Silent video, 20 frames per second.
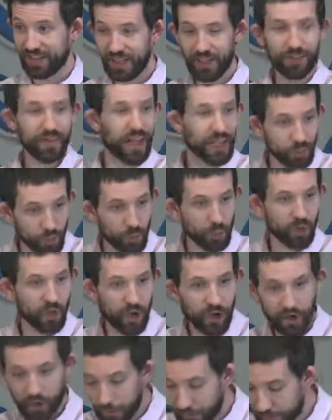All right, that's what
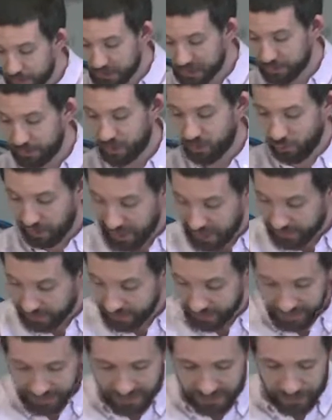we are in our principle. We
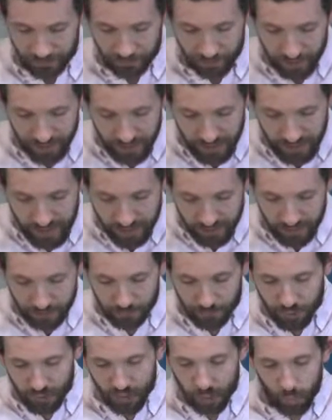got this.
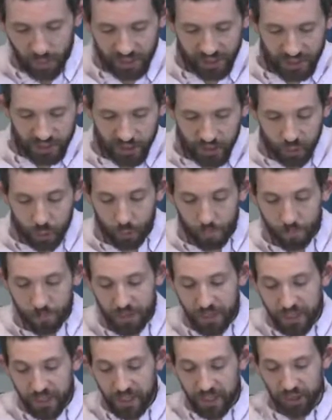Then verse 22,
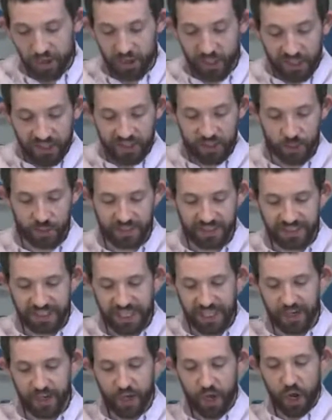Joshua
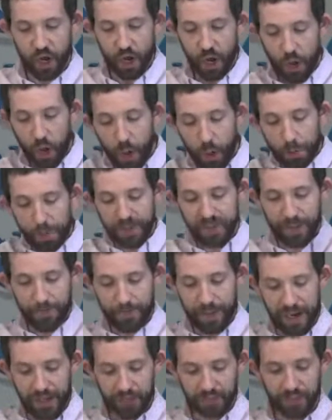said, open the
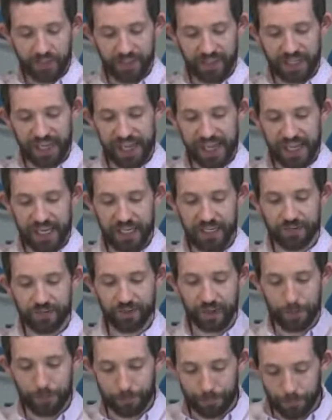mouth of the
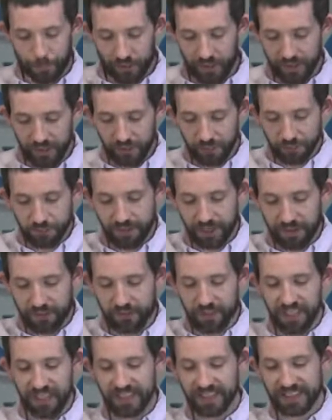cave and bring the
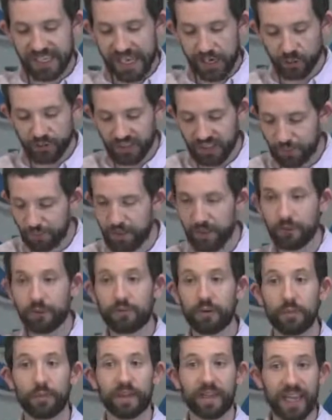5 kings out to me
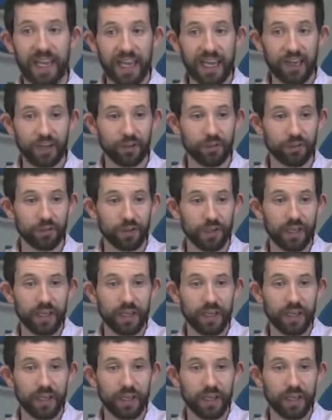from the cave.